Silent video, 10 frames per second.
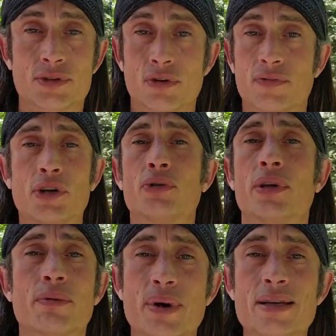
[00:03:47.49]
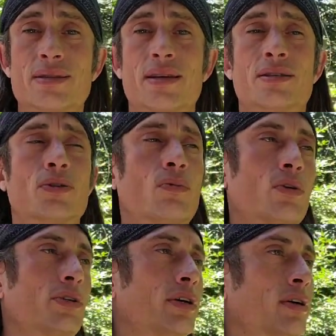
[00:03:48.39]
So if you're doing the best things in the
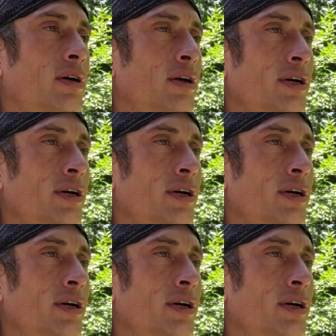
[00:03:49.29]
world, you're